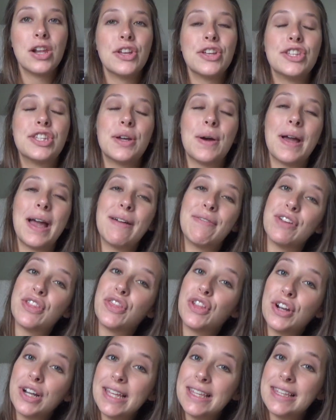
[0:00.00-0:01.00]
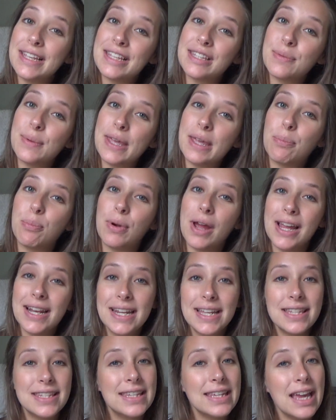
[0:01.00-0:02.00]
So I have a 36-week
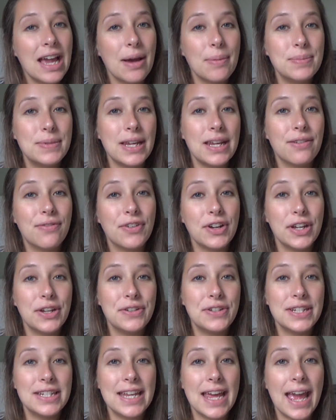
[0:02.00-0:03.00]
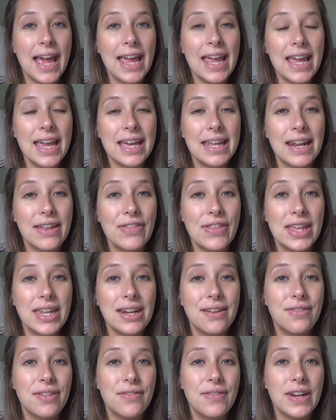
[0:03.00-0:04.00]
pregnancy update for you today, and at the
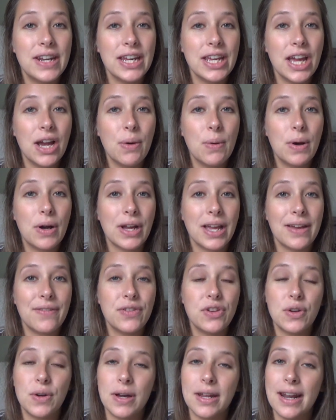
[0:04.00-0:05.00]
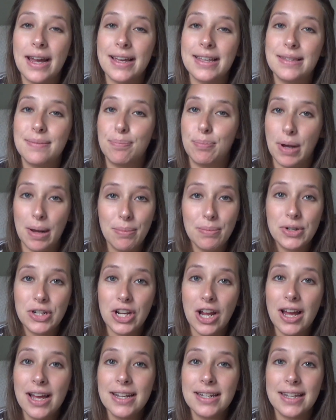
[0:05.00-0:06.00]
end of the video I'll give you a nice bump
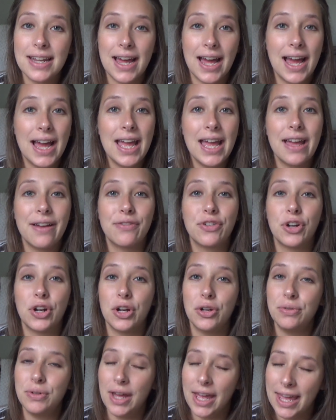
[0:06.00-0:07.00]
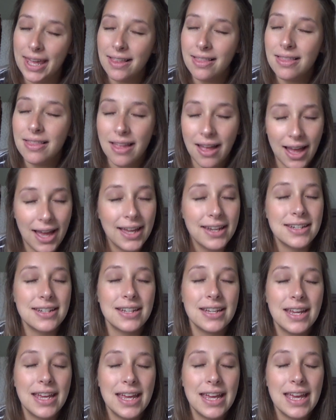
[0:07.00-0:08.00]
shot. I have grown a lot
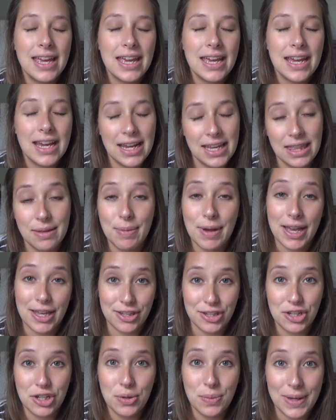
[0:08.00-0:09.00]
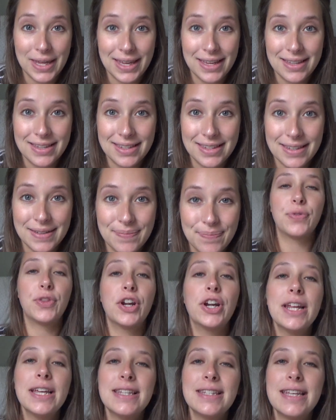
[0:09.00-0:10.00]
in the past 2 weeks.
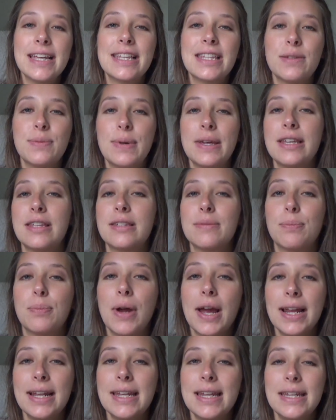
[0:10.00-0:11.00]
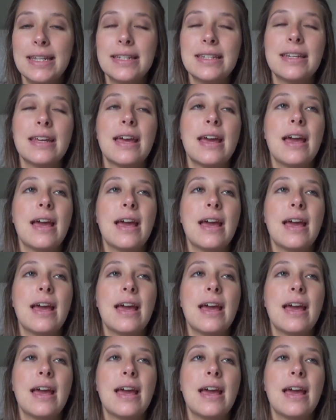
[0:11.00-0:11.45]
36 weeks pregnant.